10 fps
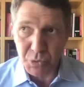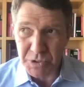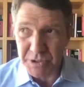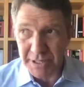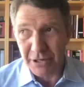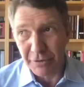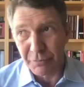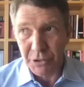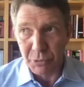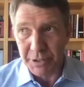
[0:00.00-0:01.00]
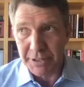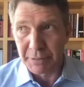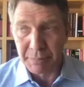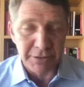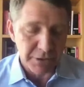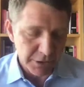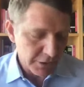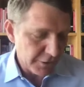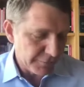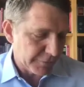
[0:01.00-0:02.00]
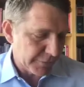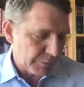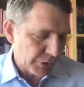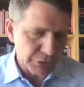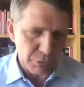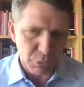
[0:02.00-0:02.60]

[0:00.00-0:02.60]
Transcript: was that California would hit about fifty million.